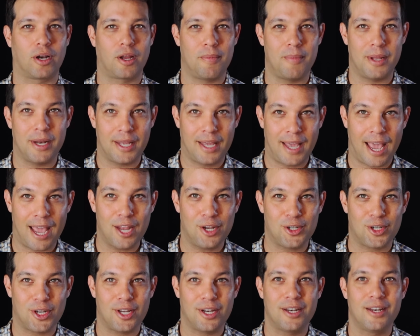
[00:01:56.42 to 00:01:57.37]

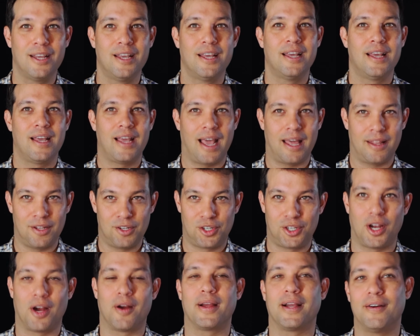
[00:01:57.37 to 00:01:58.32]
communication and the
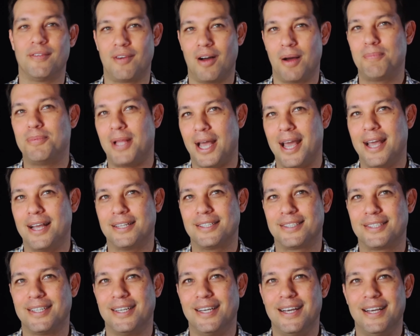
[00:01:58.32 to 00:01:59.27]
sharing of
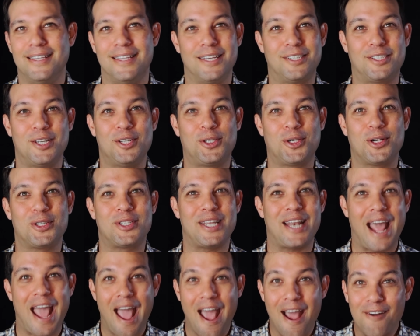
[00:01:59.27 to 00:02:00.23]
updates. This ensures
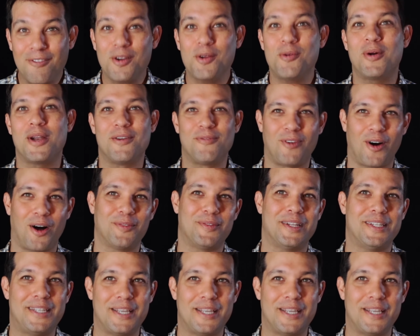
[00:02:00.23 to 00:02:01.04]
that everyone involved in the